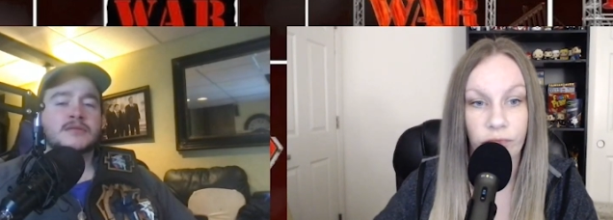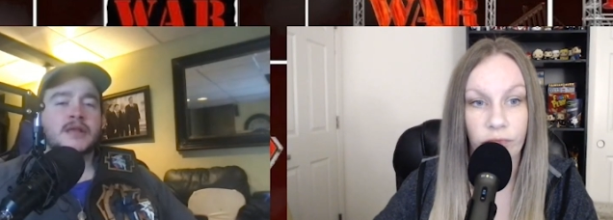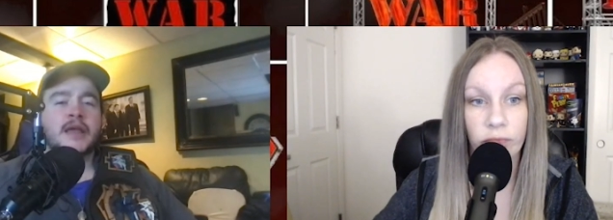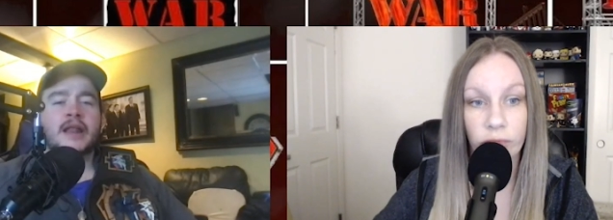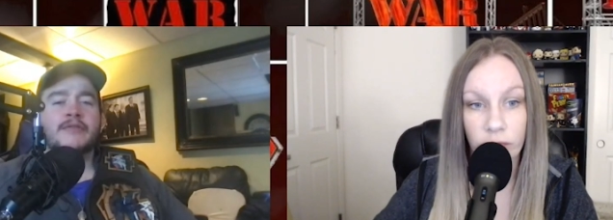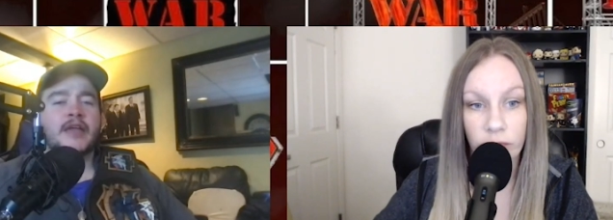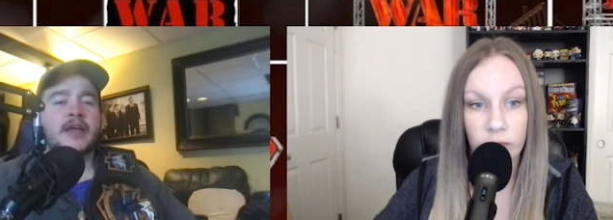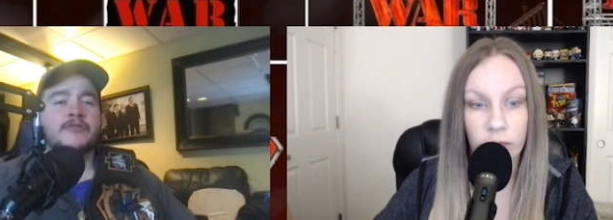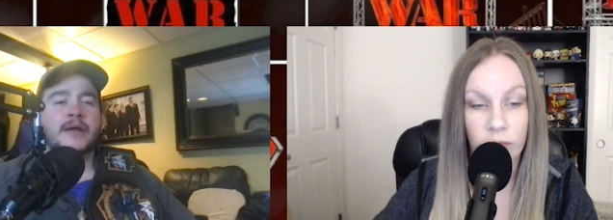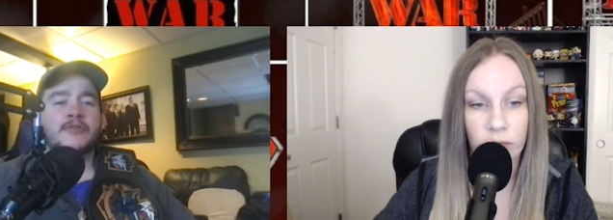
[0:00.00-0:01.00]
Speaker 1: can't have a
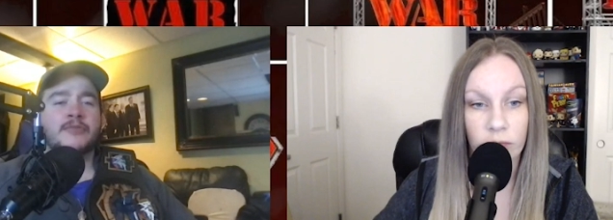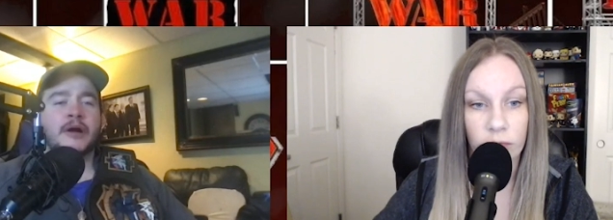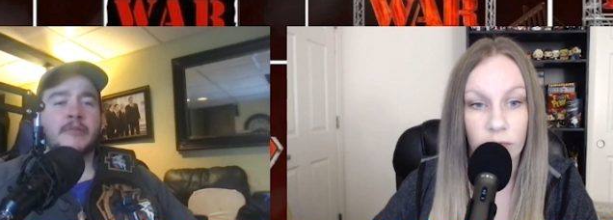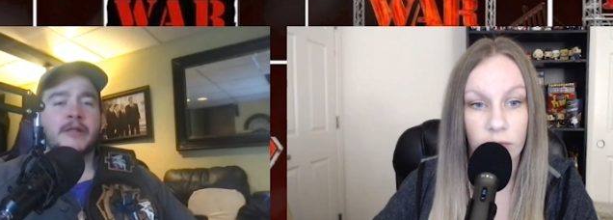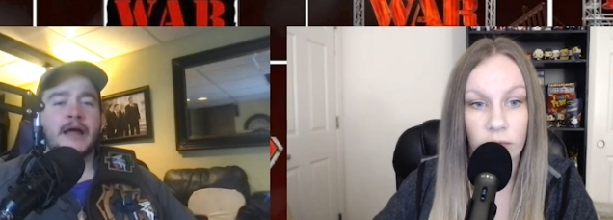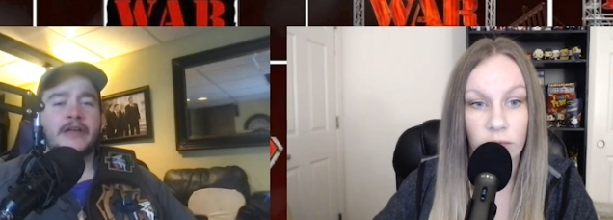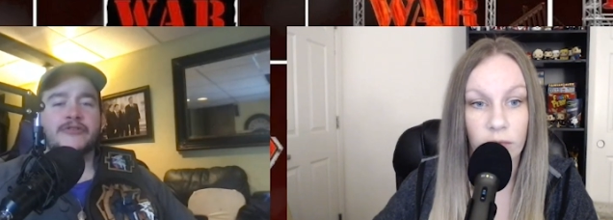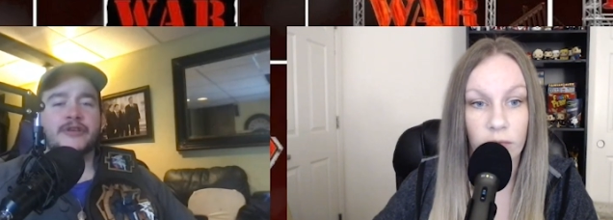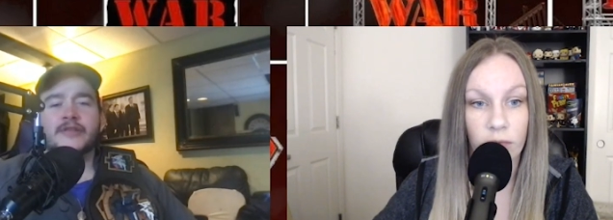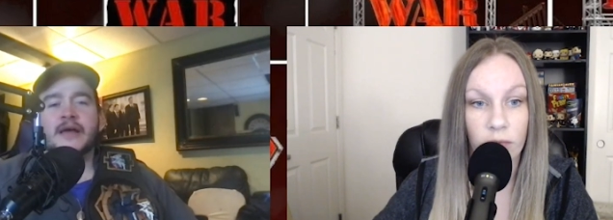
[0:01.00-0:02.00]
Speaker 2: cage match with Bobby
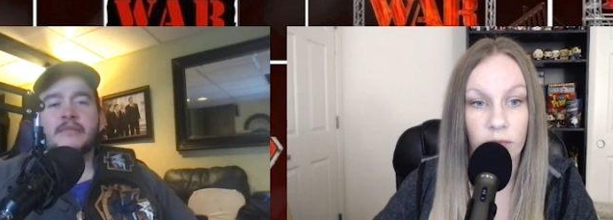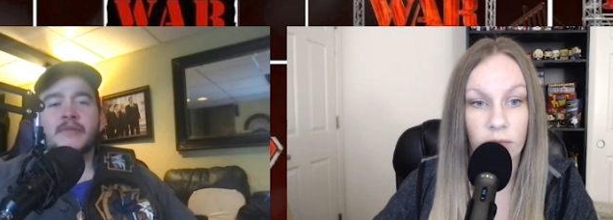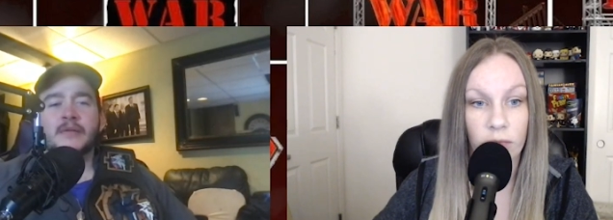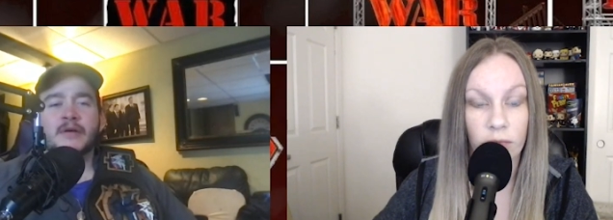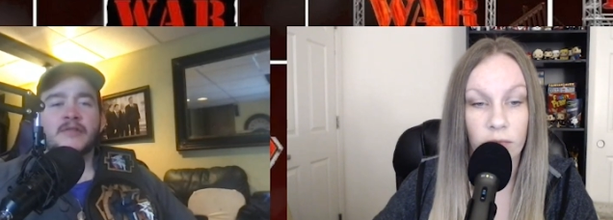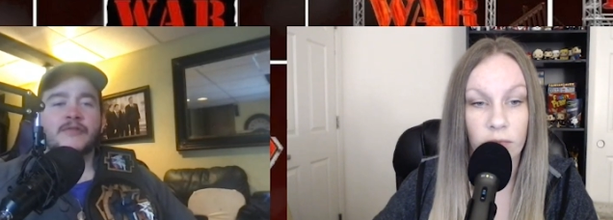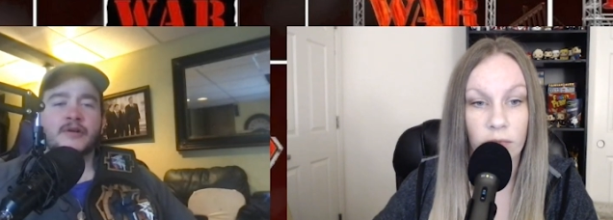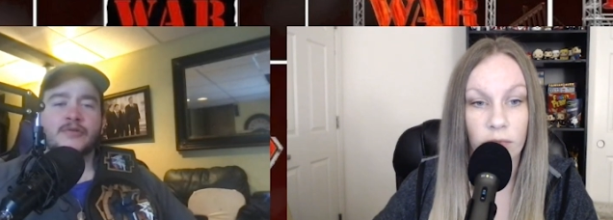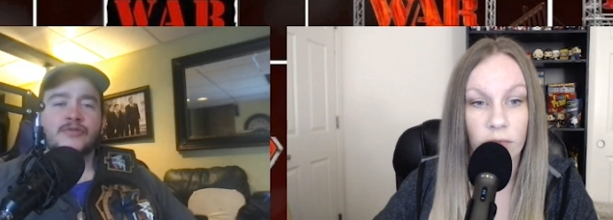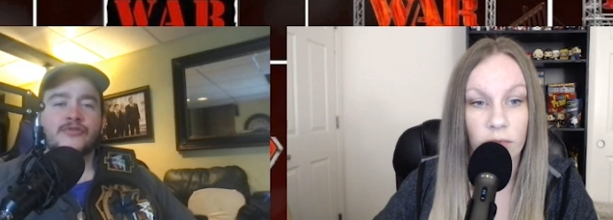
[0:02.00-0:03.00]
Lashley. That that
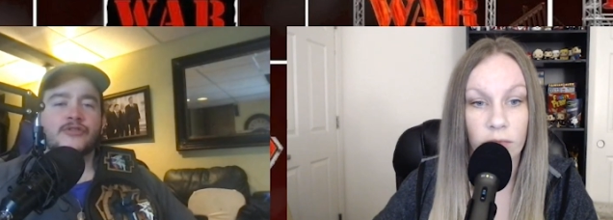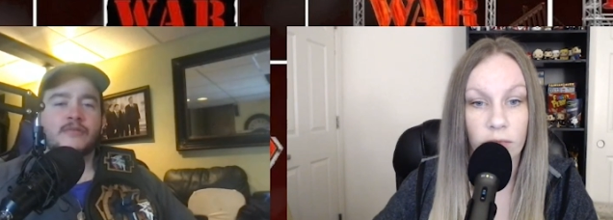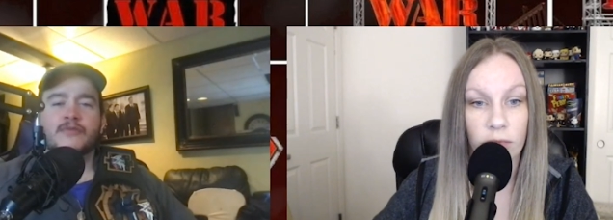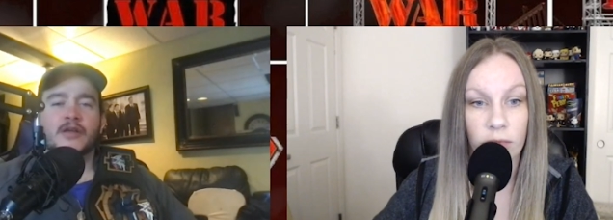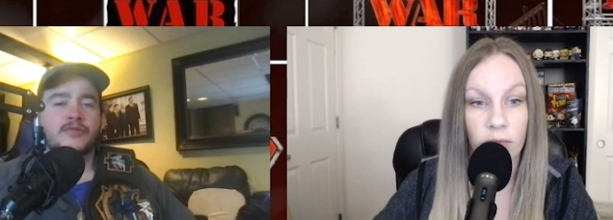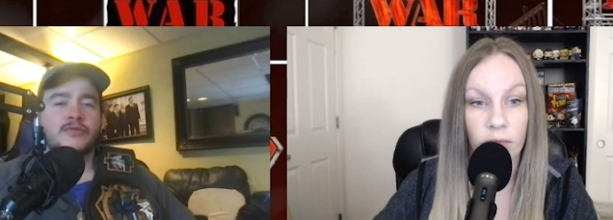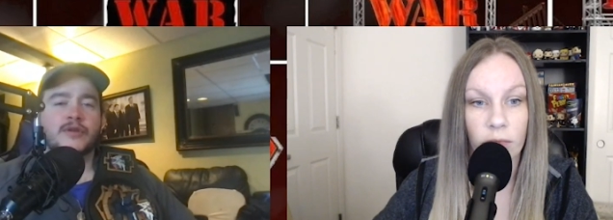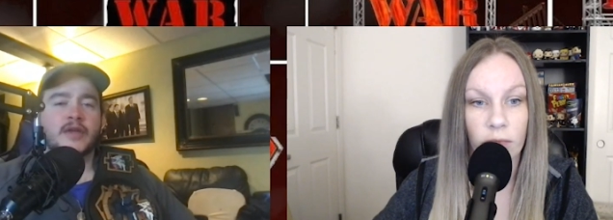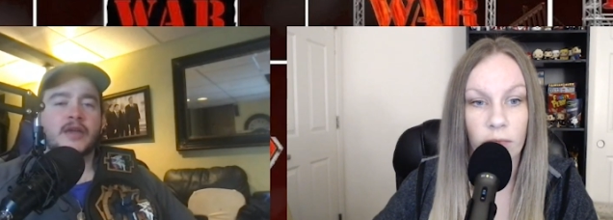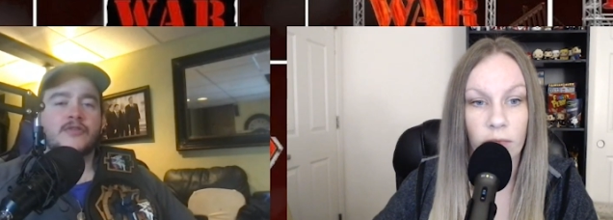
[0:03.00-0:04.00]
motherfucker would just jump right through
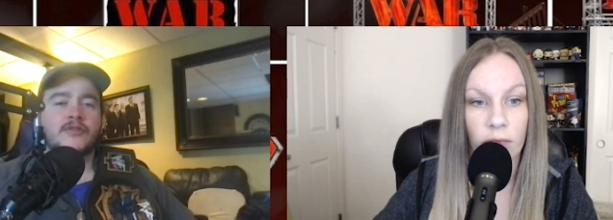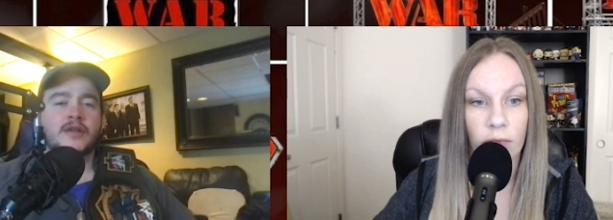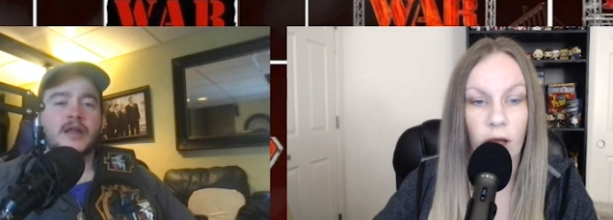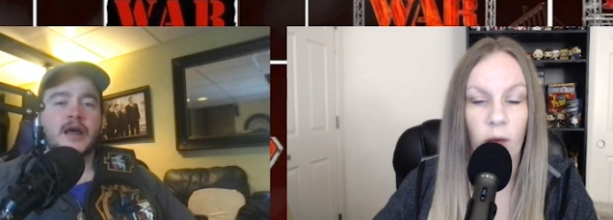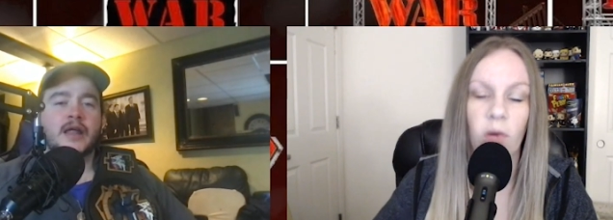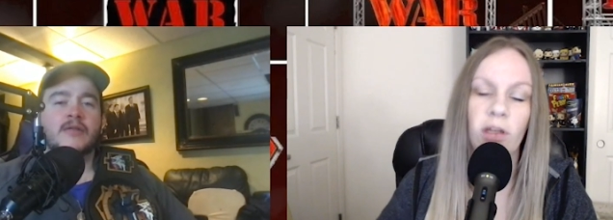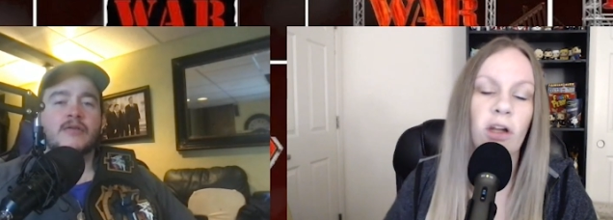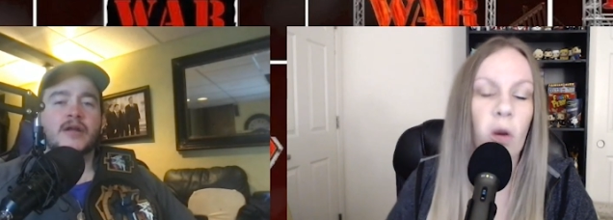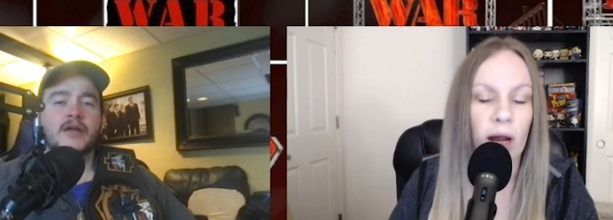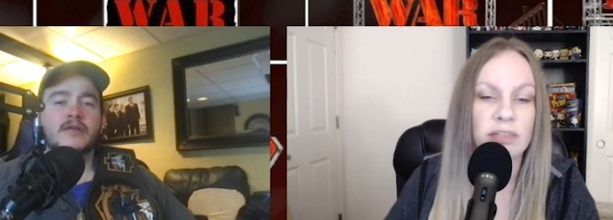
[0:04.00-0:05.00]
the cage and get out. Well, you
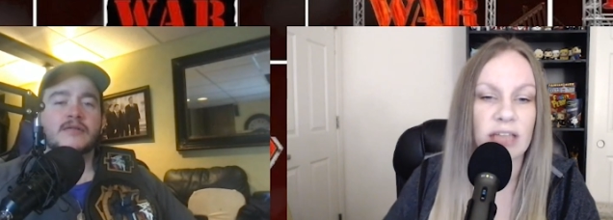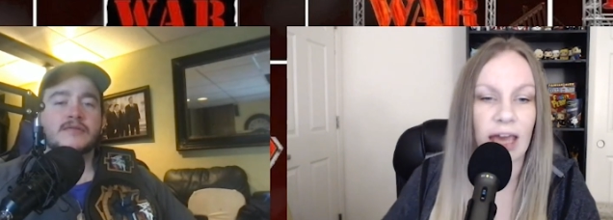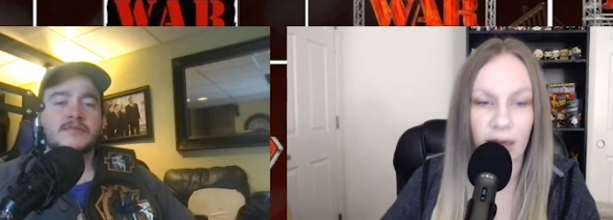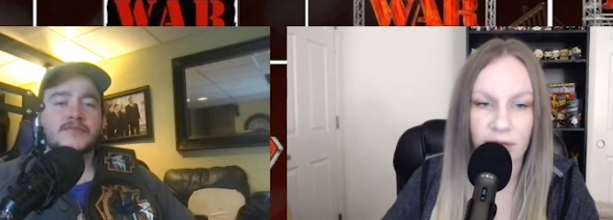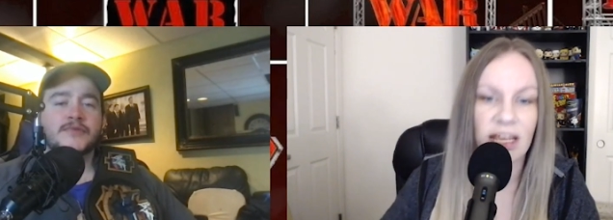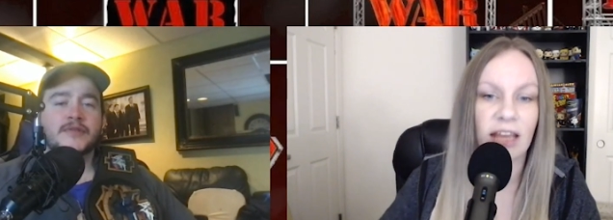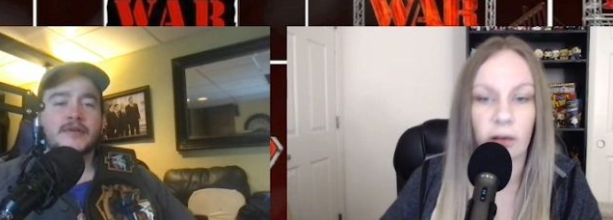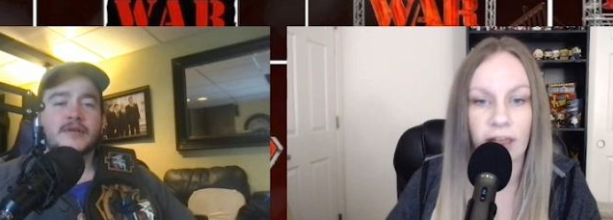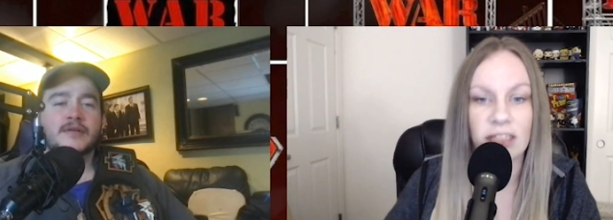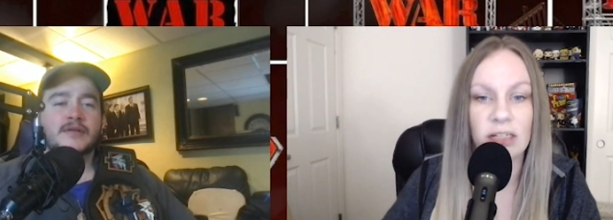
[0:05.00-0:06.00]
it. know what
Speaker 1: I'm saying. I'm saying
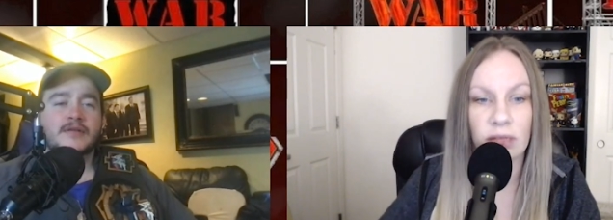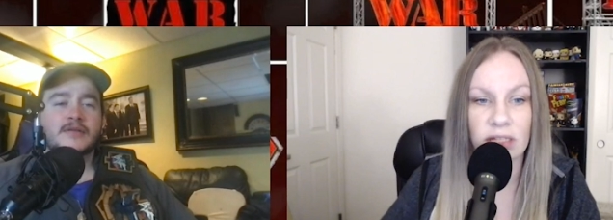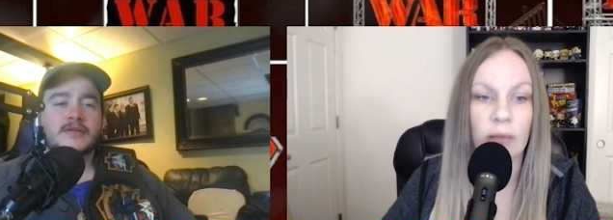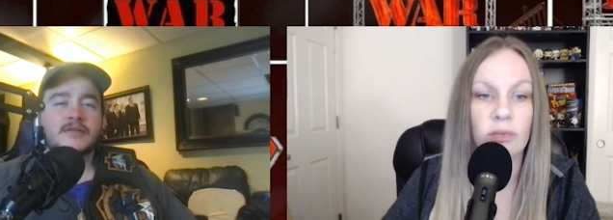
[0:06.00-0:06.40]
there needs to be some